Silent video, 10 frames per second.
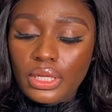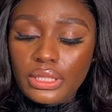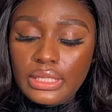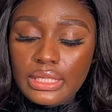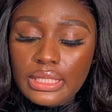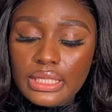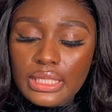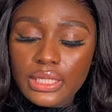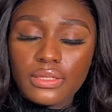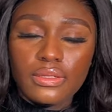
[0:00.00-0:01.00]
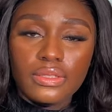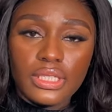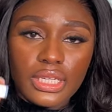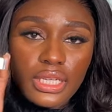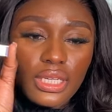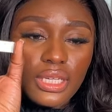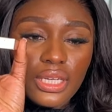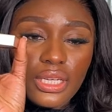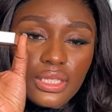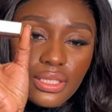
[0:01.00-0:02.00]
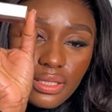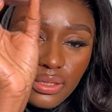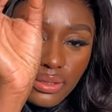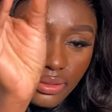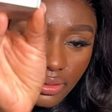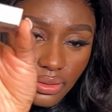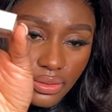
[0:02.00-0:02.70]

Nail Ezel.